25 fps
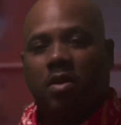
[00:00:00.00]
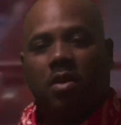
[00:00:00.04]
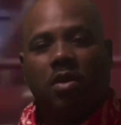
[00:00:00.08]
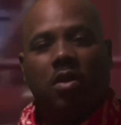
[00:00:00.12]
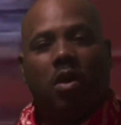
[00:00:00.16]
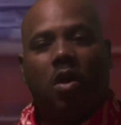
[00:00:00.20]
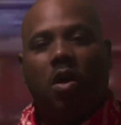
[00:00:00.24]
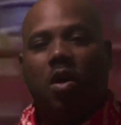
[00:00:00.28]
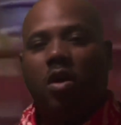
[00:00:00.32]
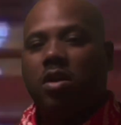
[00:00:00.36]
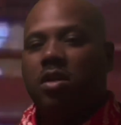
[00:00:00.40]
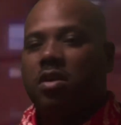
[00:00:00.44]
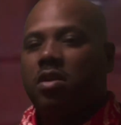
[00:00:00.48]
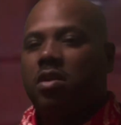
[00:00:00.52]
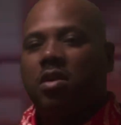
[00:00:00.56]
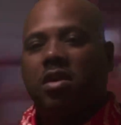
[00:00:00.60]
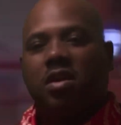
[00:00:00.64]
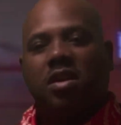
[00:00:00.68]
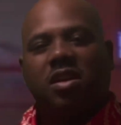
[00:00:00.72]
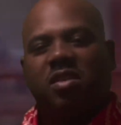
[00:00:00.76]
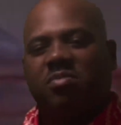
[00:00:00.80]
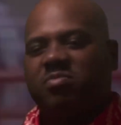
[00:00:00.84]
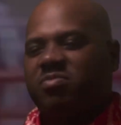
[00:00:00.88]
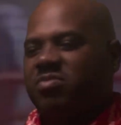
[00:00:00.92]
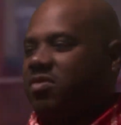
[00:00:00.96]
All you
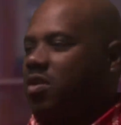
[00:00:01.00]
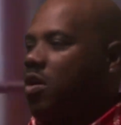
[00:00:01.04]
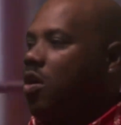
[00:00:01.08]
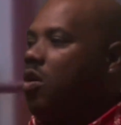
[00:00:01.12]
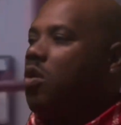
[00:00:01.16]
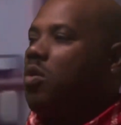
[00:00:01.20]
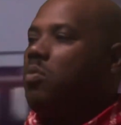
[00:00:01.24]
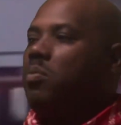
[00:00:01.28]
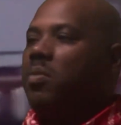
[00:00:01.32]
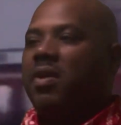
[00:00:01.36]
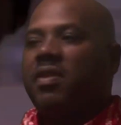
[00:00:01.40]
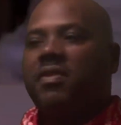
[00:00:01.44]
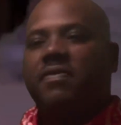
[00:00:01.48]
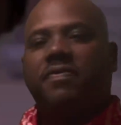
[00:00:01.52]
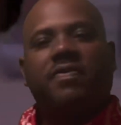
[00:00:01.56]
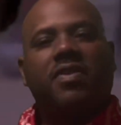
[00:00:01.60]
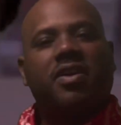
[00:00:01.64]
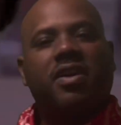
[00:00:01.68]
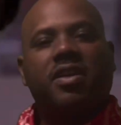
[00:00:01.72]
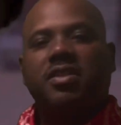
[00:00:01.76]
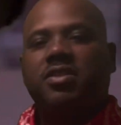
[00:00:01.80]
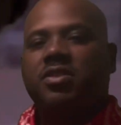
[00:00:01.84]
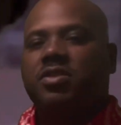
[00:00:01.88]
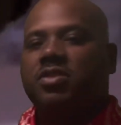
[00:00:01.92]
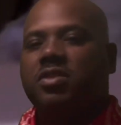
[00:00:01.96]
heard, the whole
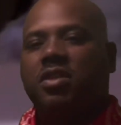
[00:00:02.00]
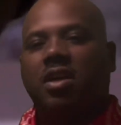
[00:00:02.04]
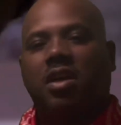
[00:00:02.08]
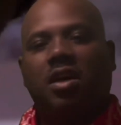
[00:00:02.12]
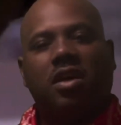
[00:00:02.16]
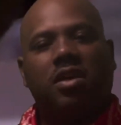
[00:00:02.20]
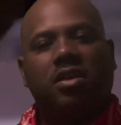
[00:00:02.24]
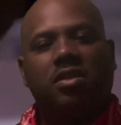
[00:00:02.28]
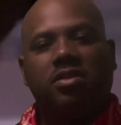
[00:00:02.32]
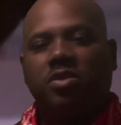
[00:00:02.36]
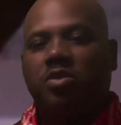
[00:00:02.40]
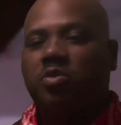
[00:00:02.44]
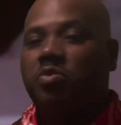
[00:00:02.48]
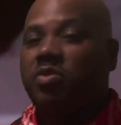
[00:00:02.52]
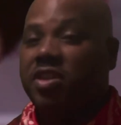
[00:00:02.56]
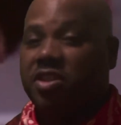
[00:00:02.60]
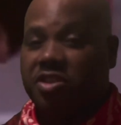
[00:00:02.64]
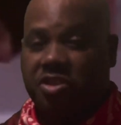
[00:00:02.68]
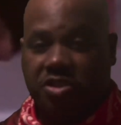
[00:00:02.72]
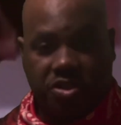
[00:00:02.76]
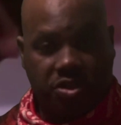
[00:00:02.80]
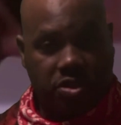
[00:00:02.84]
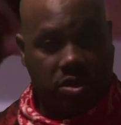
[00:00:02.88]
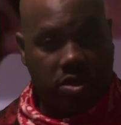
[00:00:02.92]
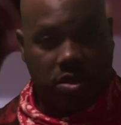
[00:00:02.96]
motherfucking unit
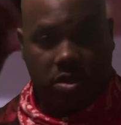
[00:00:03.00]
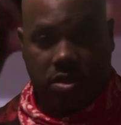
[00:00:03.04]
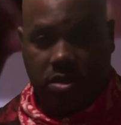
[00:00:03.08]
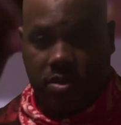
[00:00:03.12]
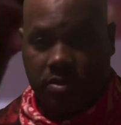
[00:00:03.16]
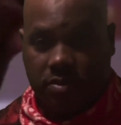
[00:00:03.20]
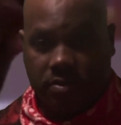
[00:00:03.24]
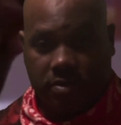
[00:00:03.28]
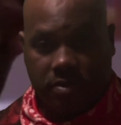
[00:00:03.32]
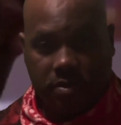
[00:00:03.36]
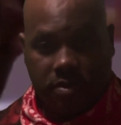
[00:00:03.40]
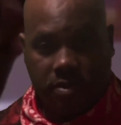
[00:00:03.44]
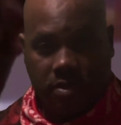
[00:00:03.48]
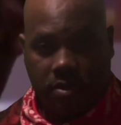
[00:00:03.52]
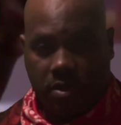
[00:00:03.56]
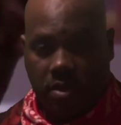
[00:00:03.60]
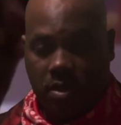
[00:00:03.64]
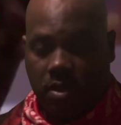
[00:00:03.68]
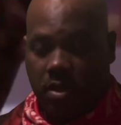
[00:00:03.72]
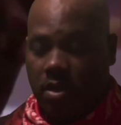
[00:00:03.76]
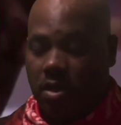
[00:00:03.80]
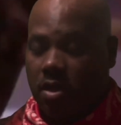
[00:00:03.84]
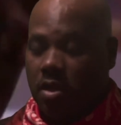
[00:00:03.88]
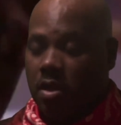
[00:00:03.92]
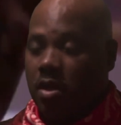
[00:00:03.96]
shook.
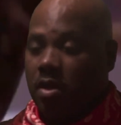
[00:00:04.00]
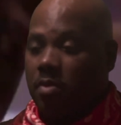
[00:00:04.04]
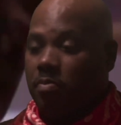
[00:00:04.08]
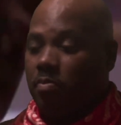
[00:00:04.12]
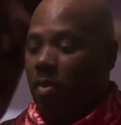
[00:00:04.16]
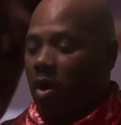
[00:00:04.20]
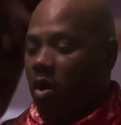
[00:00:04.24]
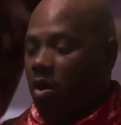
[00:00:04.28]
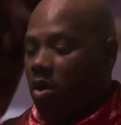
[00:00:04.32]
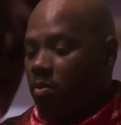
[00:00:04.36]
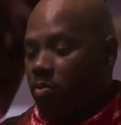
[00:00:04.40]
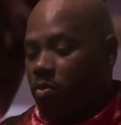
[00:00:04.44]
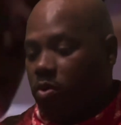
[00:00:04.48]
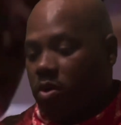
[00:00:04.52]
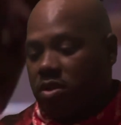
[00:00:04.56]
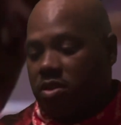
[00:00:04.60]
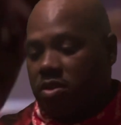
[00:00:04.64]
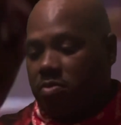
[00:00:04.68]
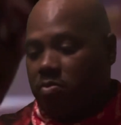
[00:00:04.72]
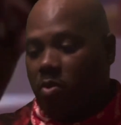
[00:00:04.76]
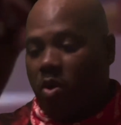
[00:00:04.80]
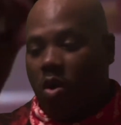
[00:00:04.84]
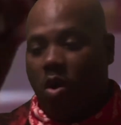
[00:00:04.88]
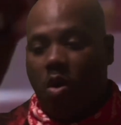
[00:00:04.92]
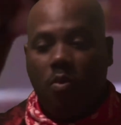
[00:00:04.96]
My homeboy
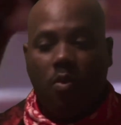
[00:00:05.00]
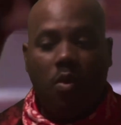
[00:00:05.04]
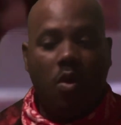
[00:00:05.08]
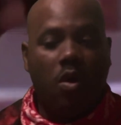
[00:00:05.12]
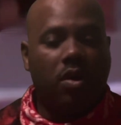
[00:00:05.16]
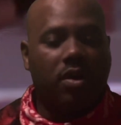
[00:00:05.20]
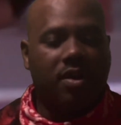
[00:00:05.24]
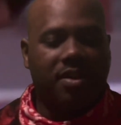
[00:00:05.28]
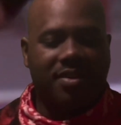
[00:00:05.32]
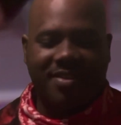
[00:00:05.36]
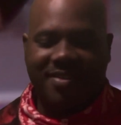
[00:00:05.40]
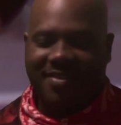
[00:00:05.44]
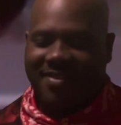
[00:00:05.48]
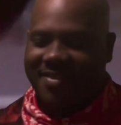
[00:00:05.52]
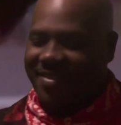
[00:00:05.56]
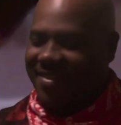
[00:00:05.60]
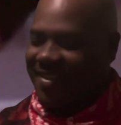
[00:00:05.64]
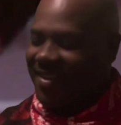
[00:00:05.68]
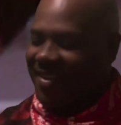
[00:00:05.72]
Jamal walking